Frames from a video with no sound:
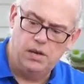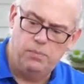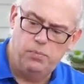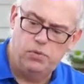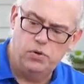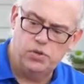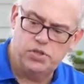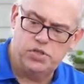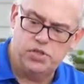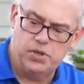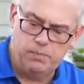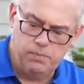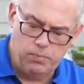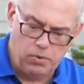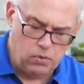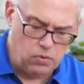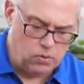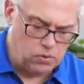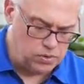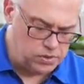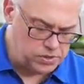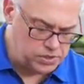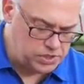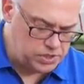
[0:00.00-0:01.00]
push-up
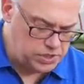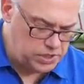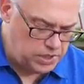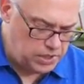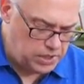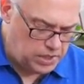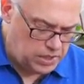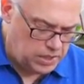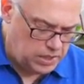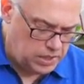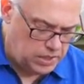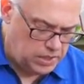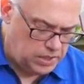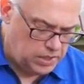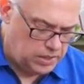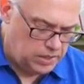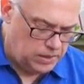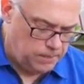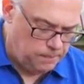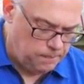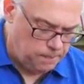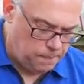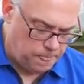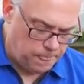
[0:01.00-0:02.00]
poles,
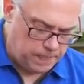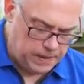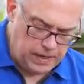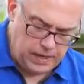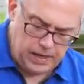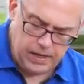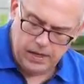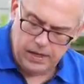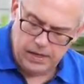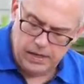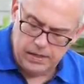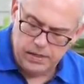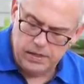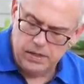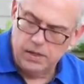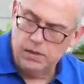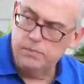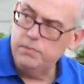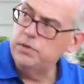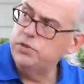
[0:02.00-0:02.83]
and